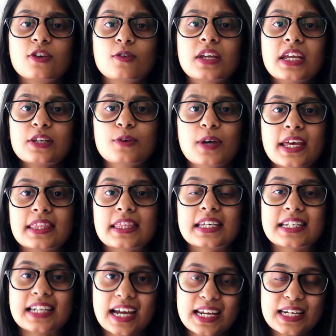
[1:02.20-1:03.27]
you need to hit
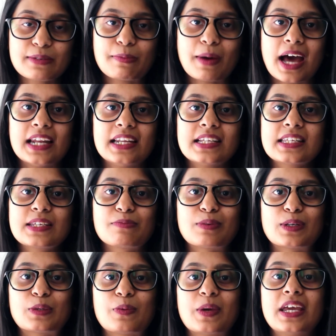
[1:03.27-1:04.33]
the right balance
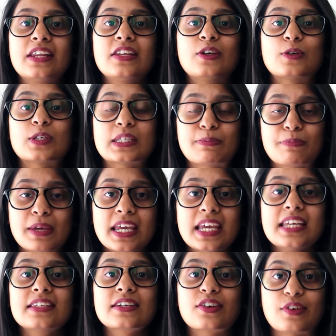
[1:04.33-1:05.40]
between your
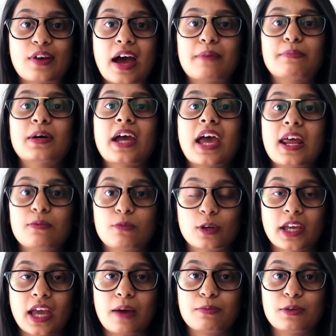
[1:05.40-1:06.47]
speed, grammar and
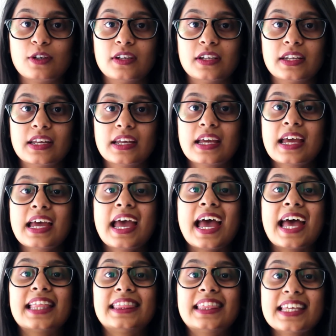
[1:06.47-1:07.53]
vocabulary.
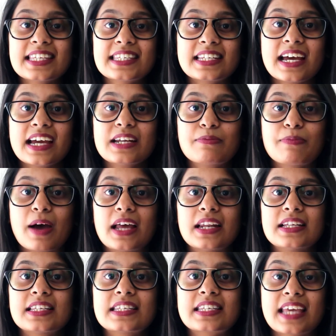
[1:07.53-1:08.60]
And this right
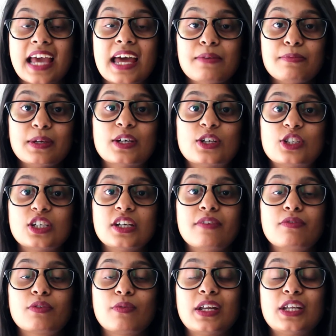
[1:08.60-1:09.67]
balance can be
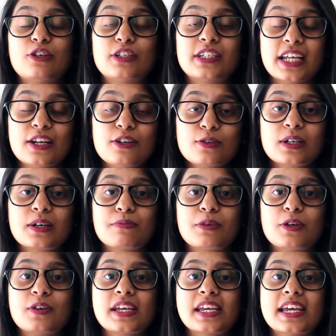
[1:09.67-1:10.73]
achieved when you tend to
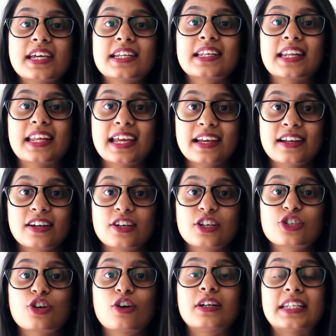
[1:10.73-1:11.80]
communicate in English
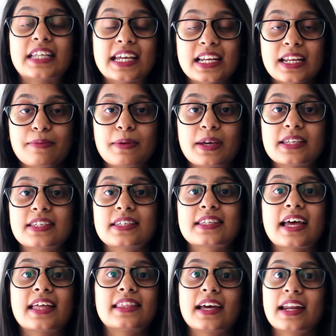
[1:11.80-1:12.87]
on daily basis,
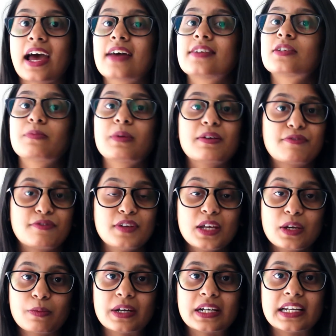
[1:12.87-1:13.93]
and that has to be
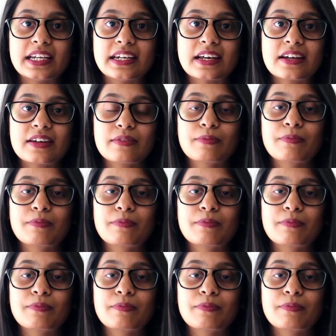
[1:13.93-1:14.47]
frequently done.